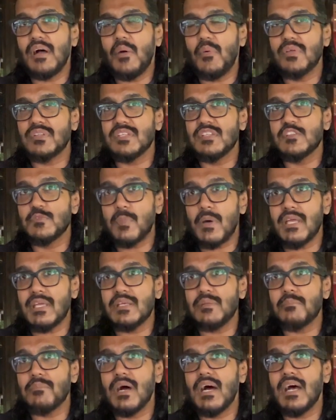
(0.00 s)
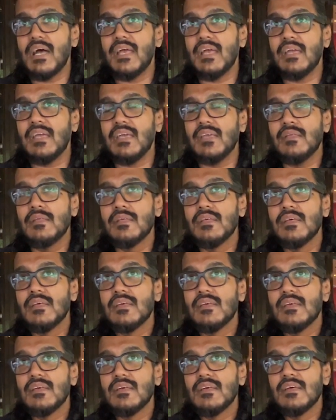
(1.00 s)
was inspired by
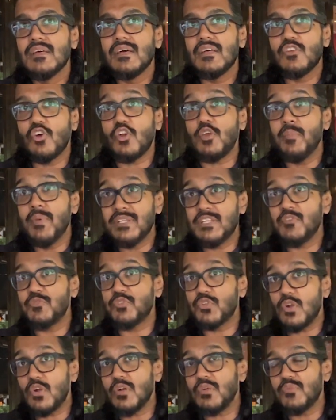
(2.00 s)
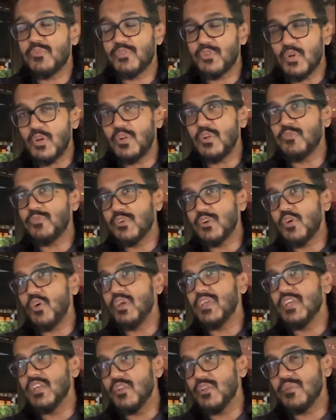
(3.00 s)
documentary photographer
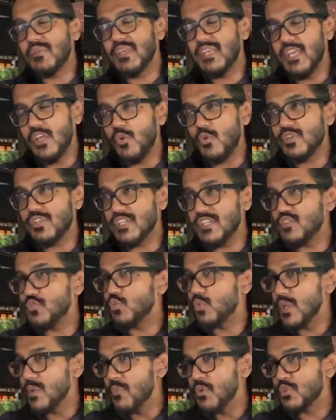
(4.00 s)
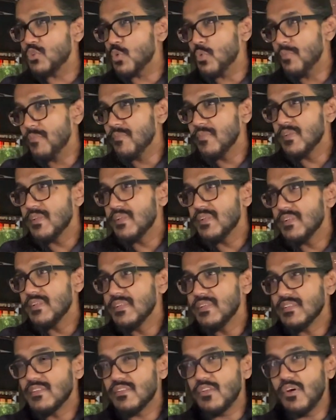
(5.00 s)
called Hiroshi Sugimoto.
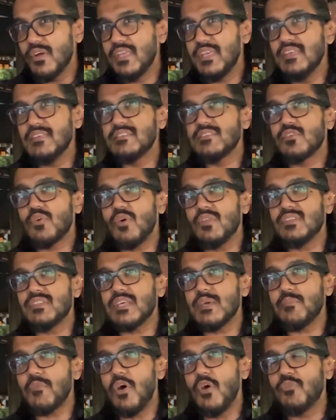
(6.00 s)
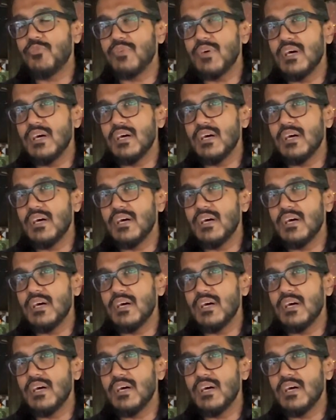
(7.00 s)
So his concept of